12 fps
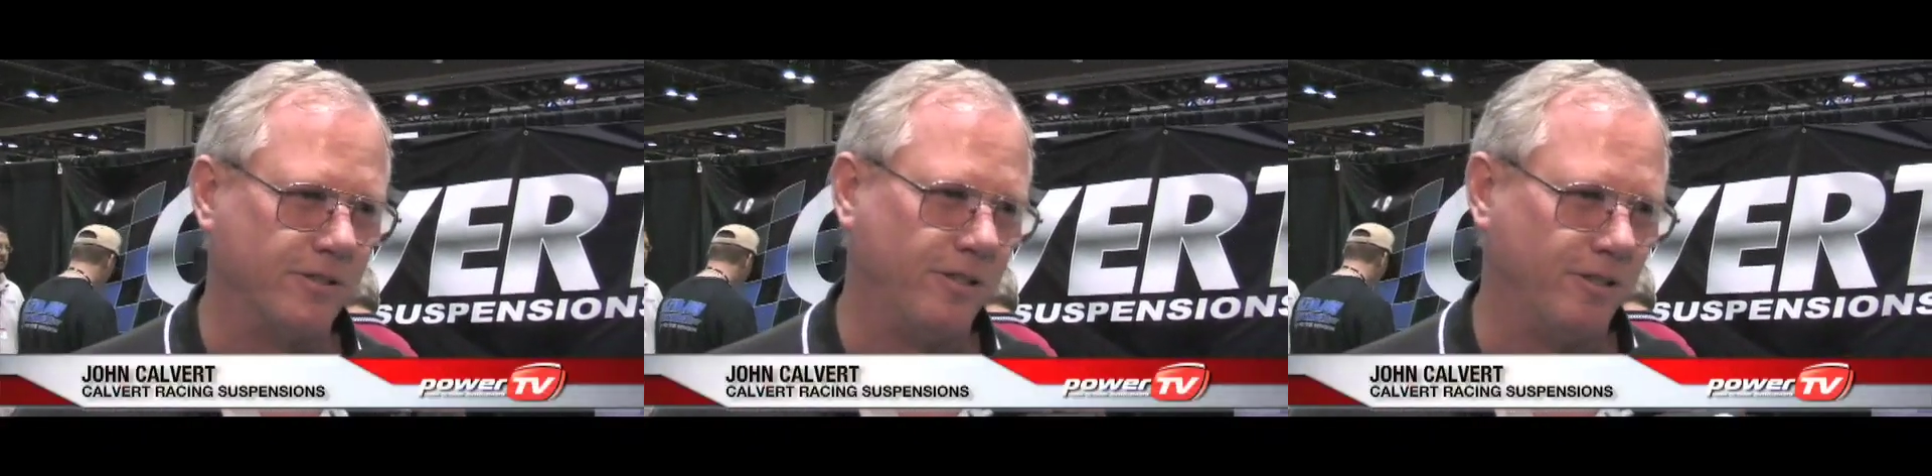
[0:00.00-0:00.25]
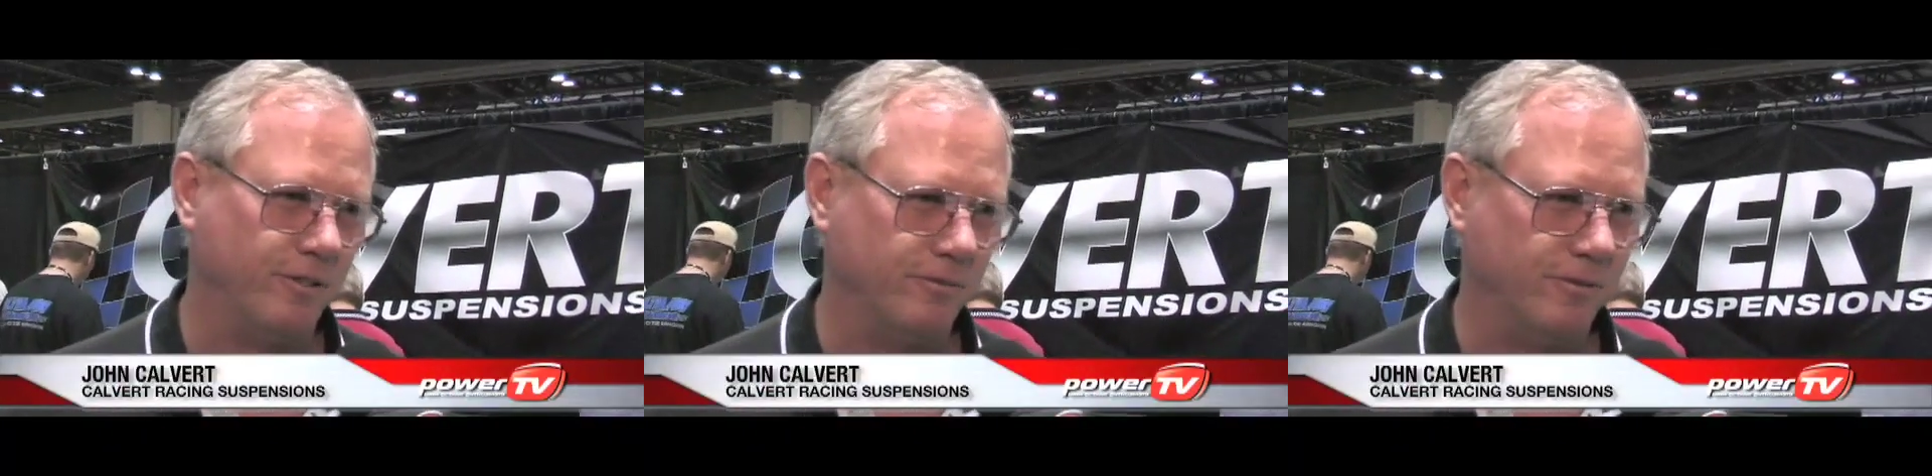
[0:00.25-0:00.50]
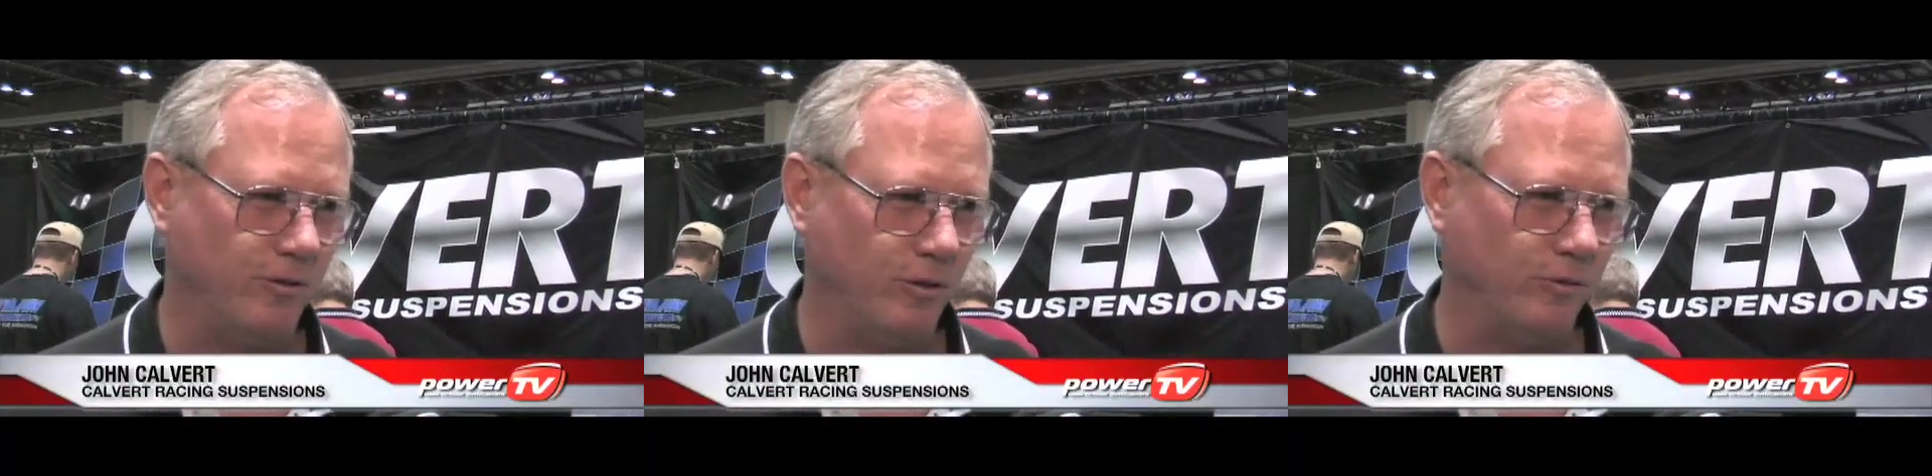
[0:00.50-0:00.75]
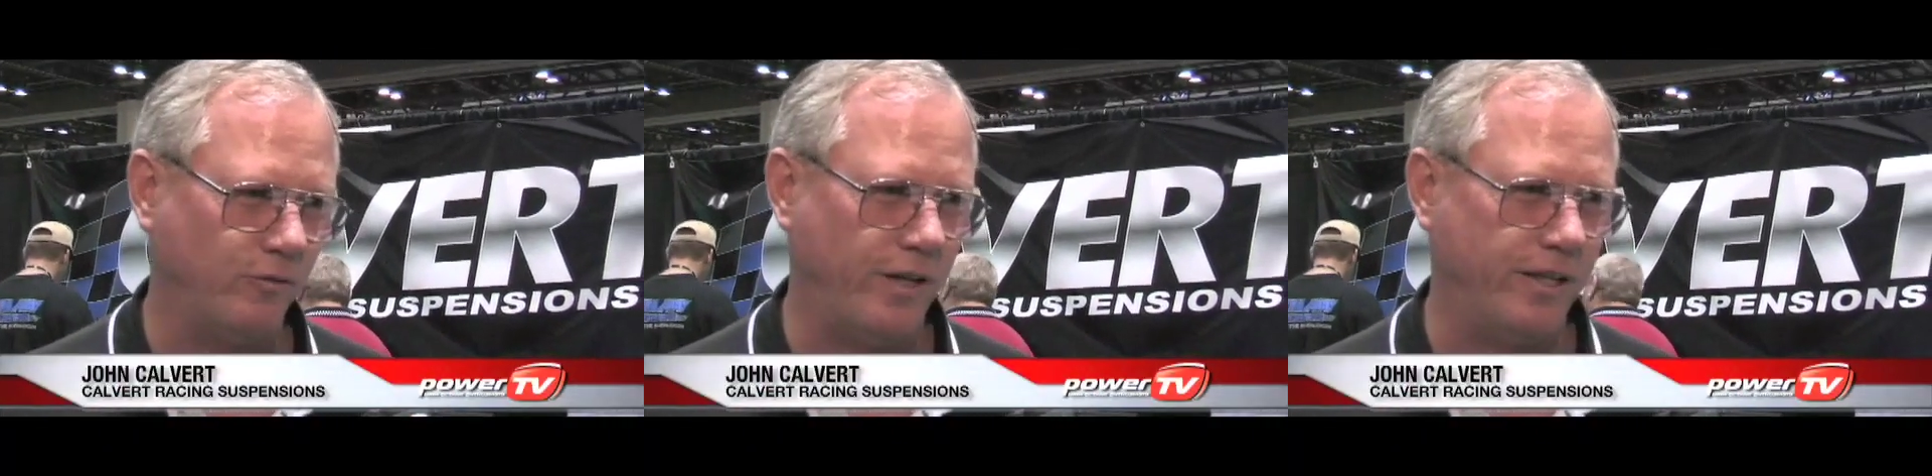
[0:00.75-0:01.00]
Our
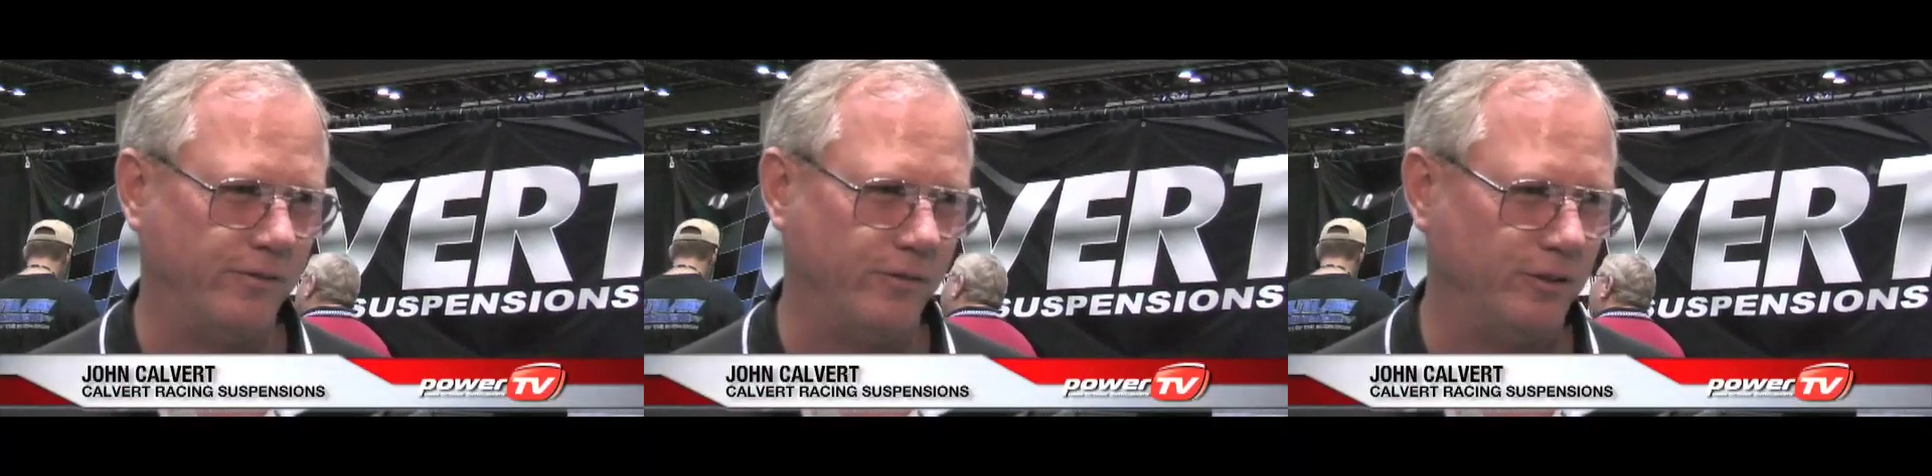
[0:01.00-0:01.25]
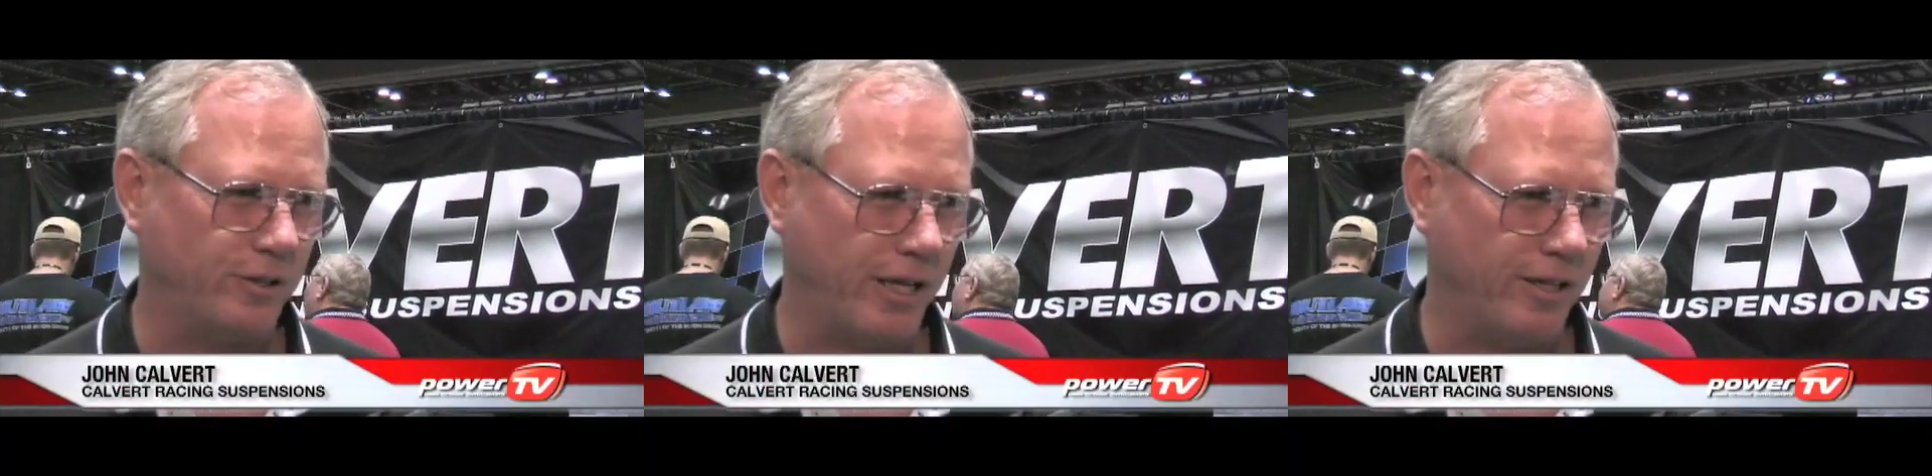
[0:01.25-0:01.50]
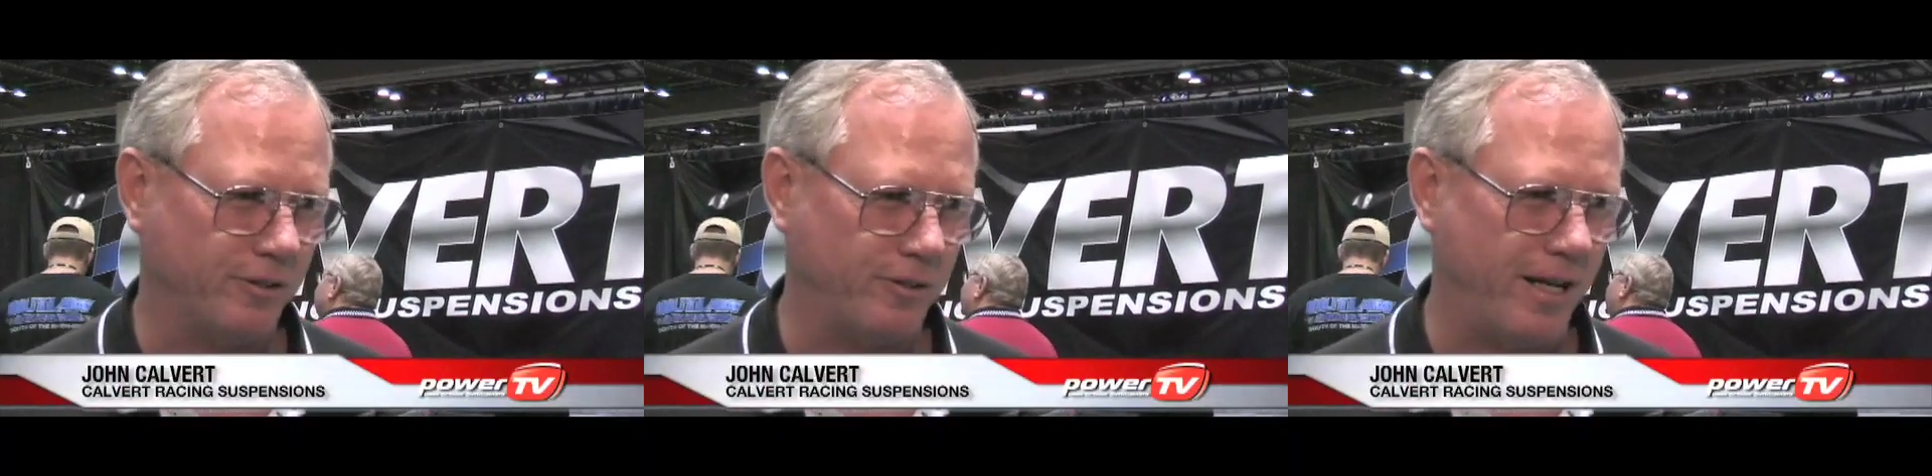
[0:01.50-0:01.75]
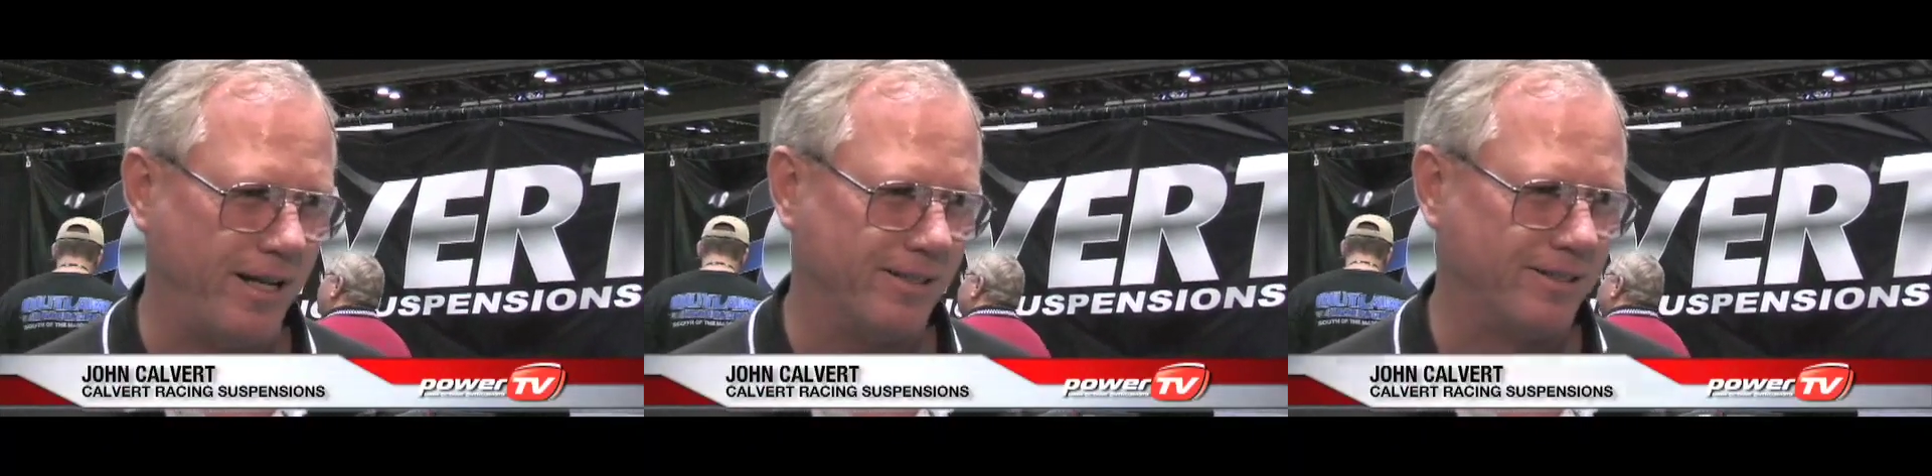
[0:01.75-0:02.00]
Old Faithful
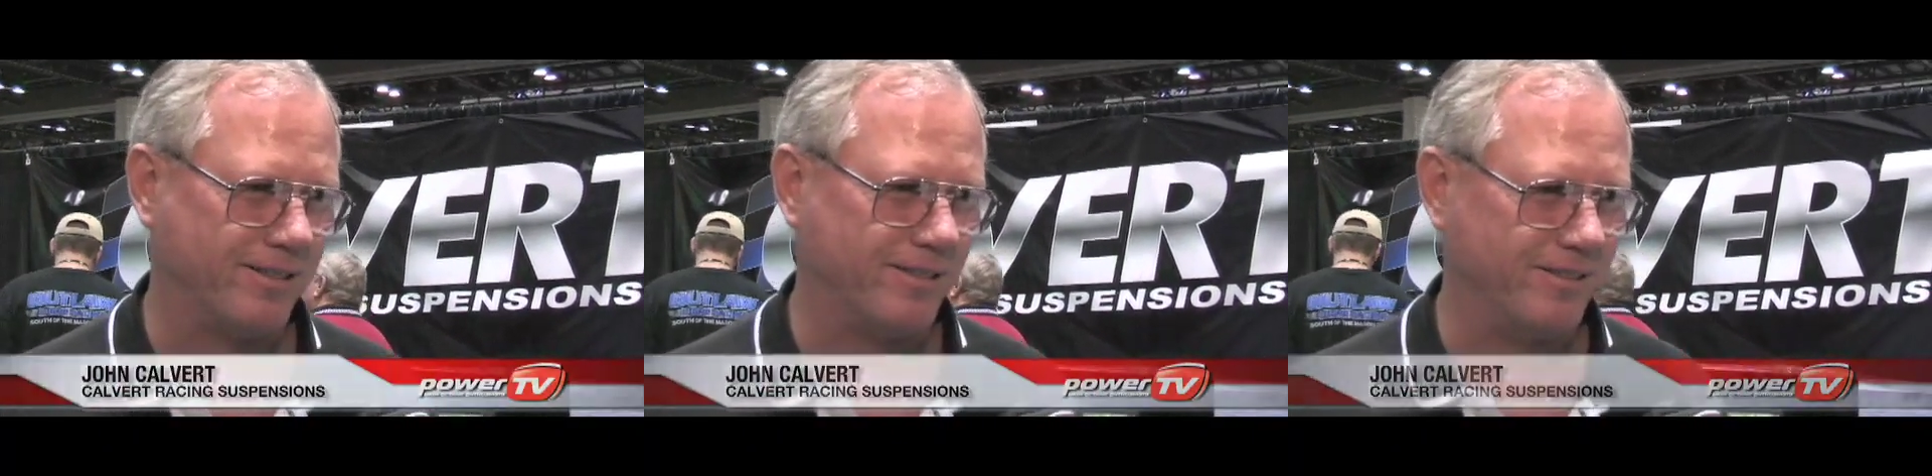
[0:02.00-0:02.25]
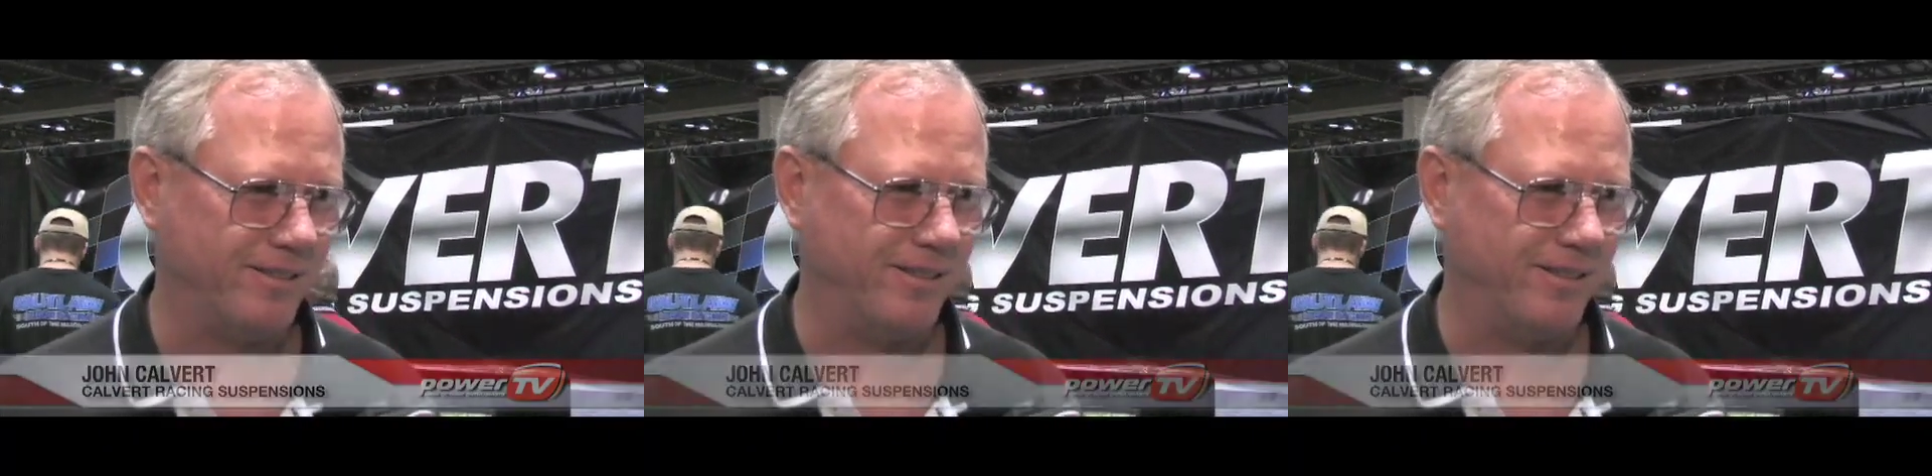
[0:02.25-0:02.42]
Caltrax